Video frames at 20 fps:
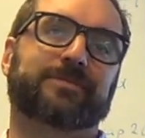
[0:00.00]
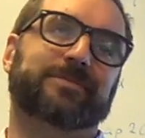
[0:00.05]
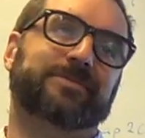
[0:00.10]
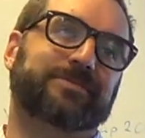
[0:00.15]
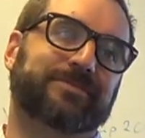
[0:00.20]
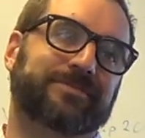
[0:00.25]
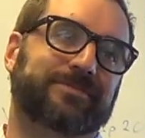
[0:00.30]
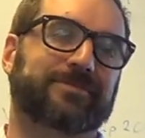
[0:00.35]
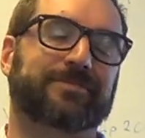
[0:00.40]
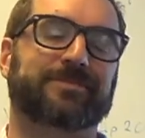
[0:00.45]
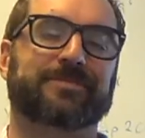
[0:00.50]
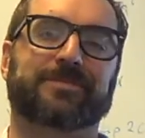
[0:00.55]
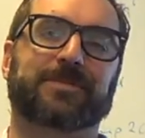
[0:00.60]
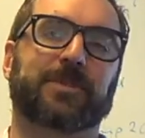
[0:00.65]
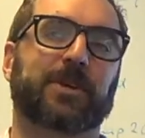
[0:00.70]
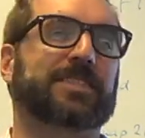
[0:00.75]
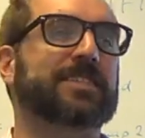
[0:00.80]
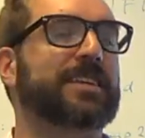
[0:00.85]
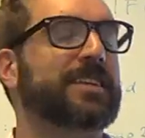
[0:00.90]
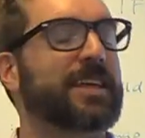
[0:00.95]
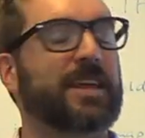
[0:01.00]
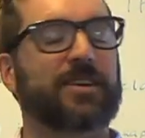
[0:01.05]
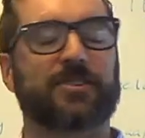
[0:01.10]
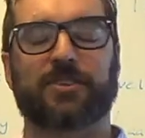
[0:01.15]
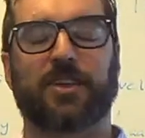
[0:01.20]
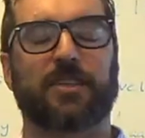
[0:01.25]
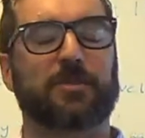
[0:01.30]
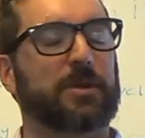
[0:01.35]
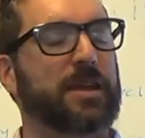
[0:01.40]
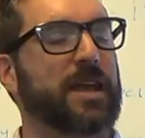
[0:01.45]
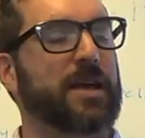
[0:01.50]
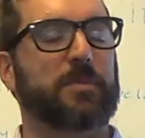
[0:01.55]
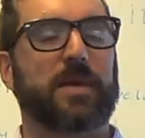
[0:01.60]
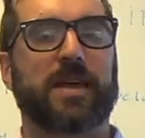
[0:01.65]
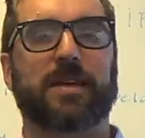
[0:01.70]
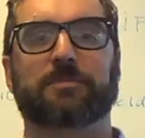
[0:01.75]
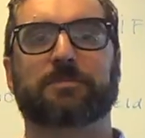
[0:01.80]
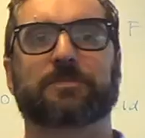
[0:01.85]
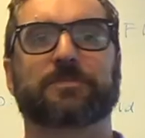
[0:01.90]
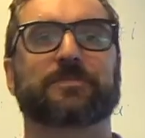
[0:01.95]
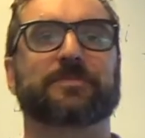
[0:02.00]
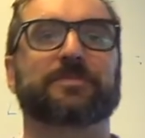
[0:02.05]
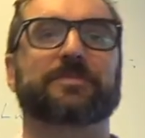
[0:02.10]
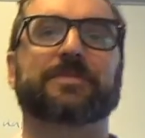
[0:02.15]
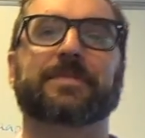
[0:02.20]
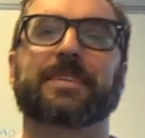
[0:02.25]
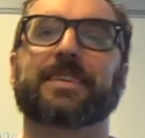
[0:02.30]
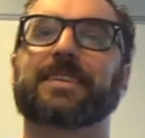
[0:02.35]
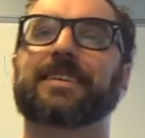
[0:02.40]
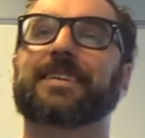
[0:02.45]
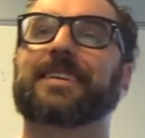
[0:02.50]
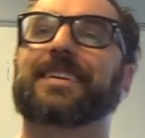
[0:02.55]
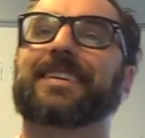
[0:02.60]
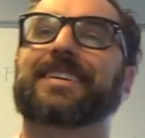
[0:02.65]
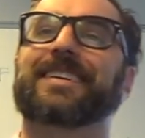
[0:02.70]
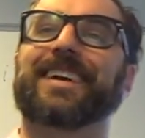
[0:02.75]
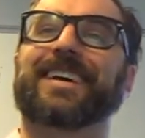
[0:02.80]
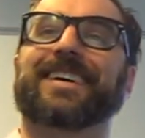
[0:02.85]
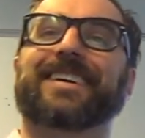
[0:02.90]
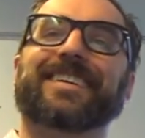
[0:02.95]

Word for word: Okay. It's containers all the way down, man. Yeah.